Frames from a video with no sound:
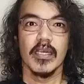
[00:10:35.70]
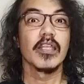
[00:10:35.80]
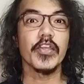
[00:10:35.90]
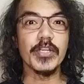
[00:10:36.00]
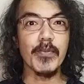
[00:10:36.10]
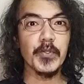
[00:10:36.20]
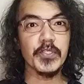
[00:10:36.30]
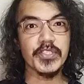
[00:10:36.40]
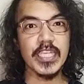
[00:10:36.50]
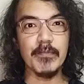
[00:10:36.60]
Third
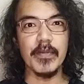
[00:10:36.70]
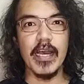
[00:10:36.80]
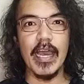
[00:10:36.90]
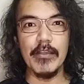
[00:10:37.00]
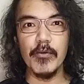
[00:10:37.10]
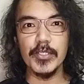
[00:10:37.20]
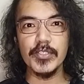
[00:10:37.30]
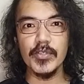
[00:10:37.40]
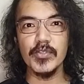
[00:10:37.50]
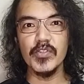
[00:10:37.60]
bonus tip, I
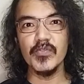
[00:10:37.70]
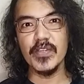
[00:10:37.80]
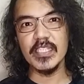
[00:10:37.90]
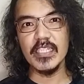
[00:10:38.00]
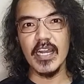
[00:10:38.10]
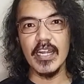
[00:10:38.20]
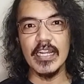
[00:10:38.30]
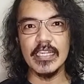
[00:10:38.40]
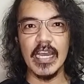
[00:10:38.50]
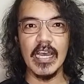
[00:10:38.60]
also do
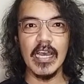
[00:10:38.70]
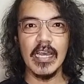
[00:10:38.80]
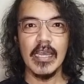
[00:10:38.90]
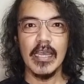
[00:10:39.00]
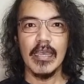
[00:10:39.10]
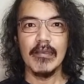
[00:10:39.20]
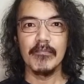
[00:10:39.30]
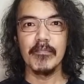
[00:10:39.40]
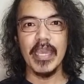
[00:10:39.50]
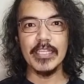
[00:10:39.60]
VTR na
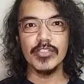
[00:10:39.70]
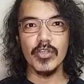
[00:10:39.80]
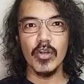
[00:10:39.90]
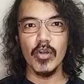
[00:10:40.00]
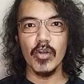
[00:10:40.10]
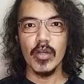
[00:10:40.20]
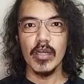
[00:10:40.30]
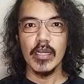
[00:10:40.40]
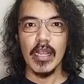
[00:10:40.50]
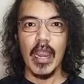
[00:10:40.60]
medyo
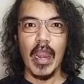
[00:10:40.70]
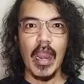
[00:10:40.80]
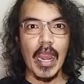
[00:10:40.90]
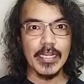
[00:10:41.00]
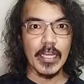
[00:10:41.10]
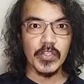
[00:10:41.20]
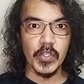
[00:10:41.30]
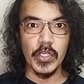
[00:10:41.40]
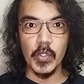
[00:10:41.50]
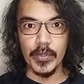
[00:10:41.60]

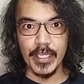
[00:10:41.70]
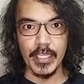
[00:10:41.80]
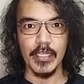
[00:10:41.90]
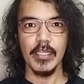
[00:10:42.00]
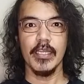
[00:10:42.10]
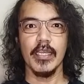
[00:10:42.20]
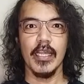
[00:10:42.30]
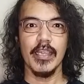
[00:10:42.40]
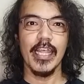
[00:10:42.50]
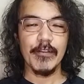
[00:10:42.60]
character looking.
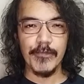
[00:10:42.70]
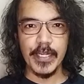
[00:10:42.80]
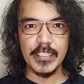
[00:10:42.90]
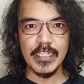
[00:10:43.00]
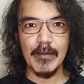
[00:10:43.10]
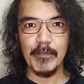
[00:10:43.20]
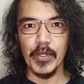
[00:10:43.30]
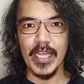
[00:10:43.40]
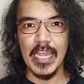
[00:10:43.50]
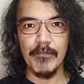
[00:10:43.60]
Like for
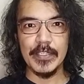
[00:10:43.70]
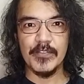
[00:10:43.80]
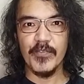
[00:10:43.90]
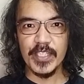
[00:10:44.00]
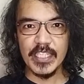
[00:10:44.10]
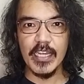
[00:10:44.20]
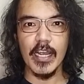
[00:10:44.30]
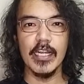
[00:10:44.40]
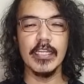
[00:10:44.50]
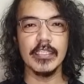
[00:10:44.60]
example, I have a
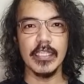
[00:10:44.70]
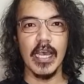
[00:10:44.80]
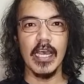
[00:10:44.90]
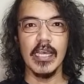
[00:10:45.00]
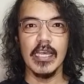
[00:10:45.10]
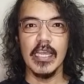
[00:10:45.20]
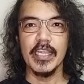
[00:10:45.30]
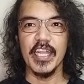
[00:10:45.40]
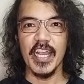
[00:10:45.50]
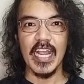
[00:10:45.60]
VTR na
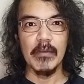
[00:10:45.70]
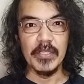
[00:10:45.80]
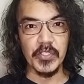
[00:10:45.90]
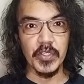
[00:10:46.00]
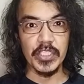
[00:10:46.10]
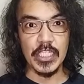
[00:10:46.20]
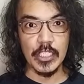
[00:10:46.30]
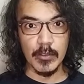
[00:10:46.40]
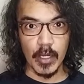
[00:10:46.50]
nakakamiso de chino